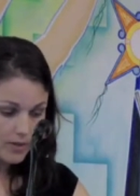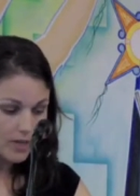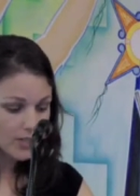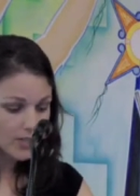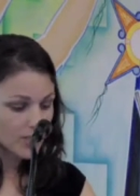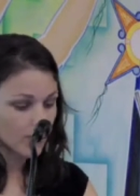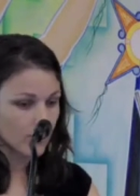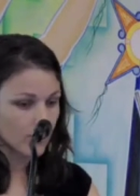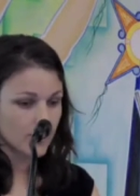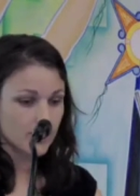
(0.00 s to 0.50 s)

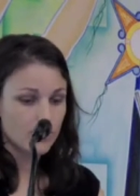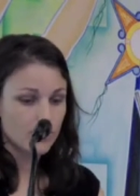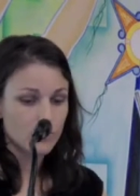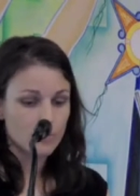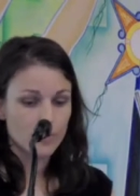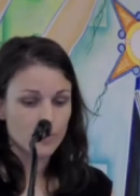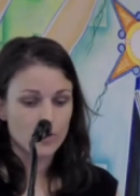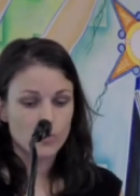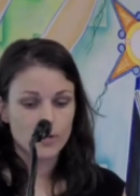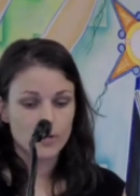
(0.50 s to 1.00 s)
So a
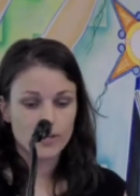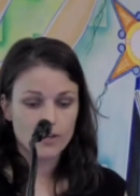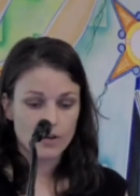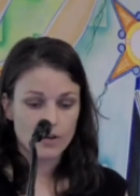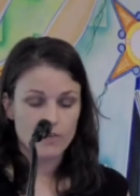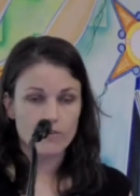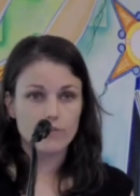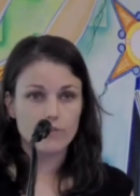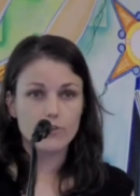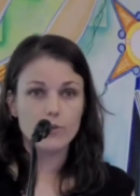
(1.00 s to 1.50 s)
super quick
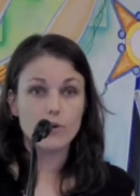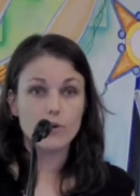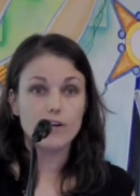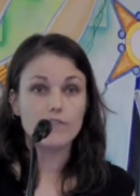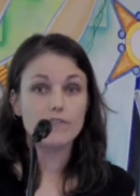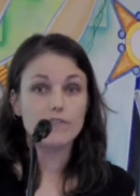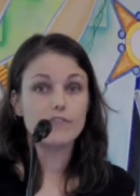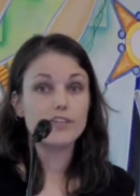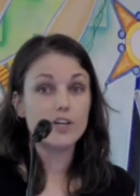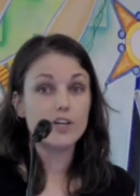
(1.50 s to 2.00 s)
overview
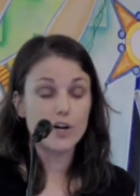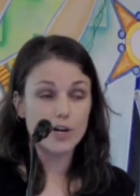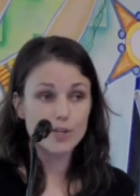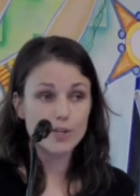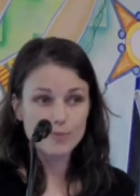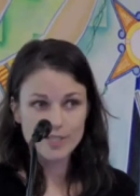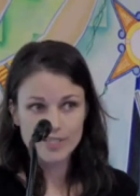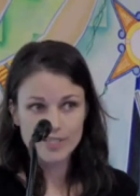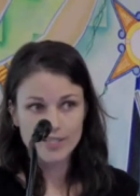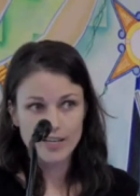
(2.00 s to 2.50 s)
of the
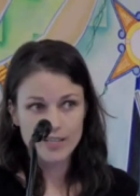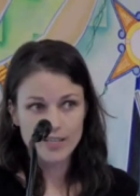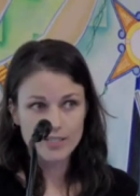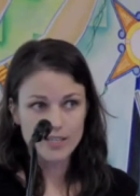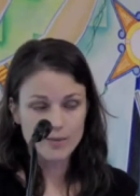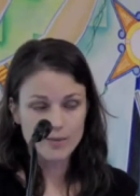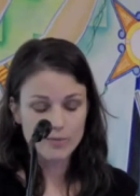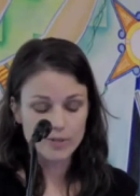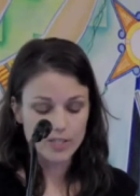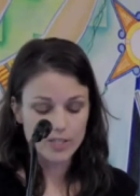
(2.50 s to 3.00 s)
arguments against
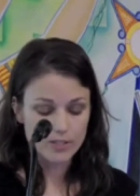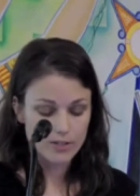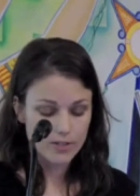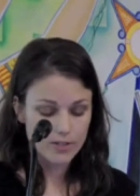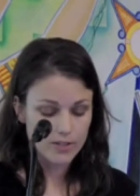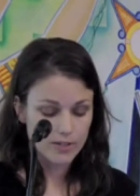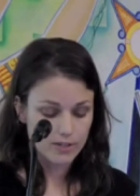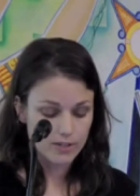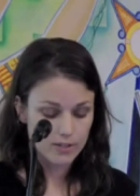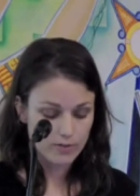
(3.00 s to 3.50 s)
animal research.
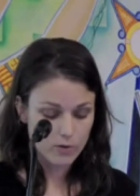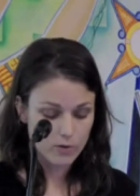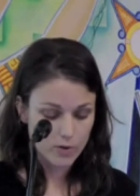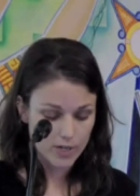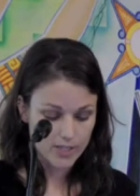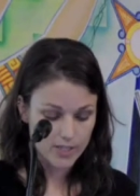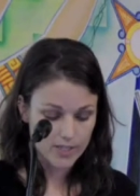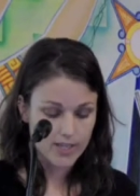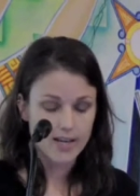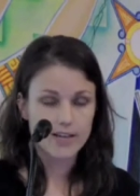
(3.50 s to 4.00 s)
There's, of
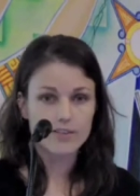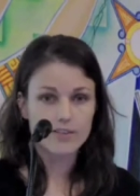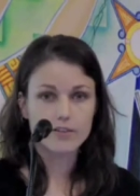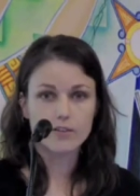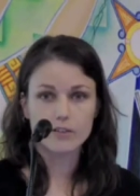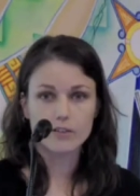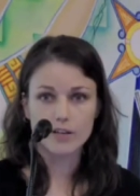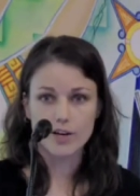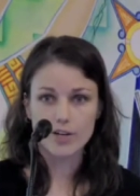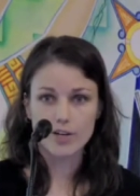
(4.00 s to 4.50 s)
course, the
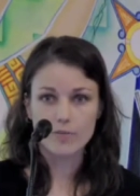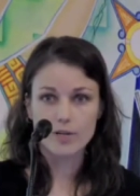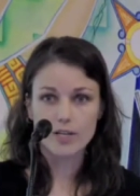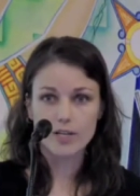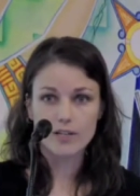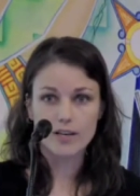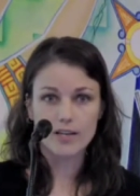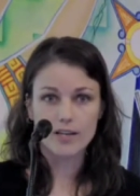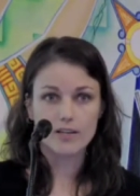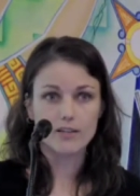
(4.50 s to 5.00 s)
ethical
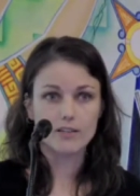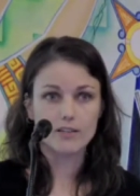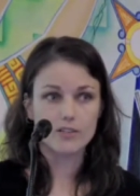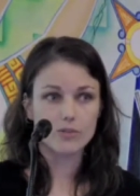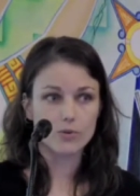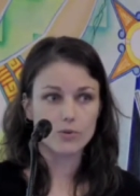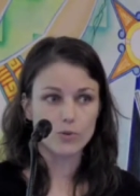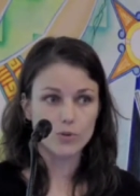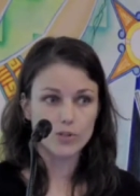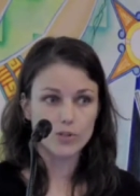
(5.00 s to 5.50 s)
argument that it is
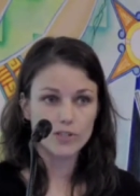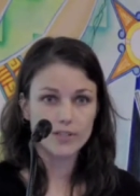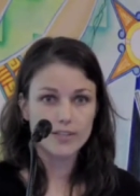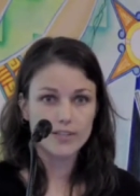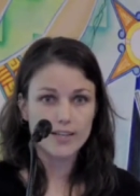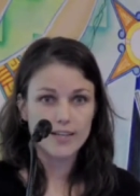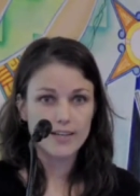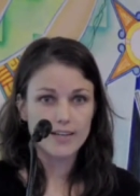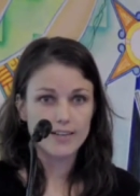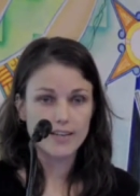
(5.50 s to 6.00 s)
cruel,
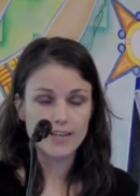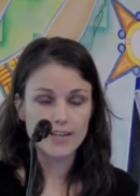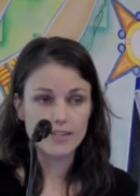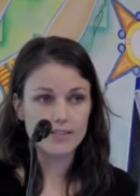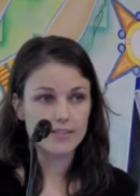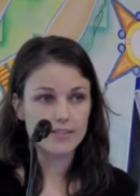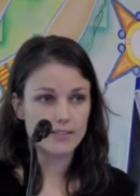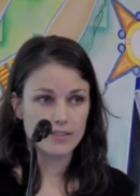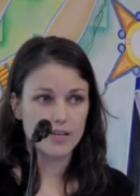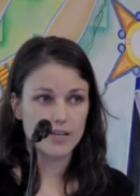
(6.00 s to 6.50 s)
and that
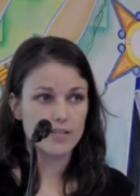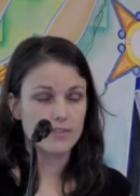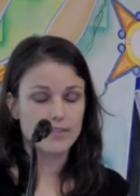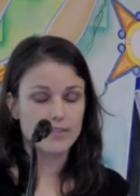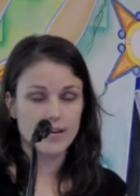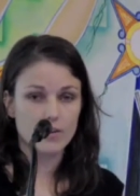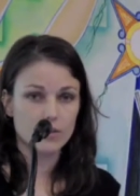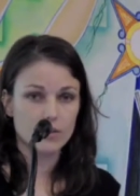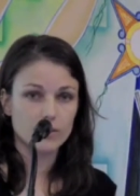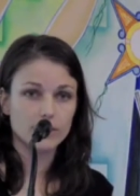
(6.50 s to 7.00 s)
is
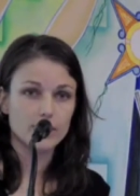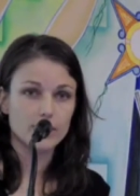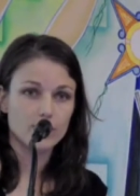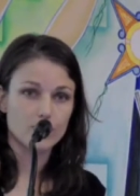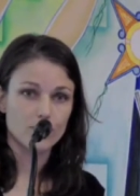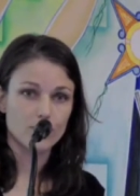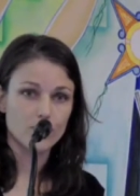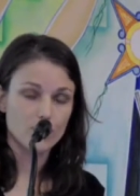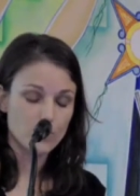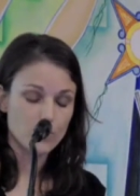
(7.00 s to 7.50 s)
undoubtedly
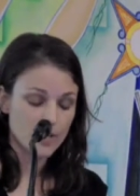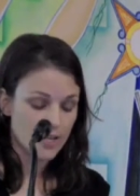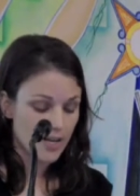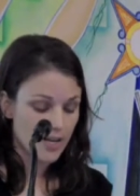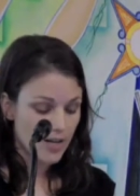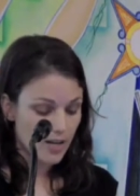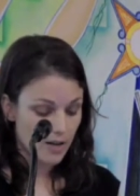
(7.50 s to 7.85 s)
true.